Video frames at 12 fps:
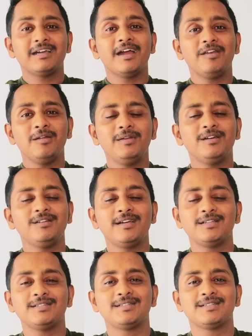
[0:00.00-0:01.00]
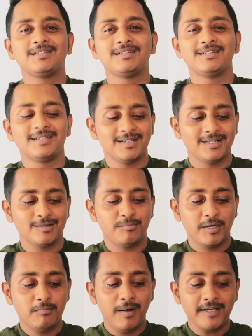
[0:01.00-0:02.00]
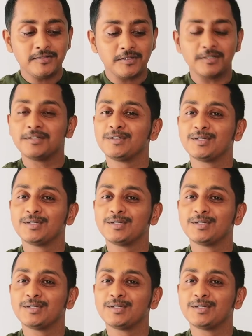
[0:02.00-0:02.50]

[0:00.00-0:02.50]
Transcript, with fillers: Caribbean has big bison.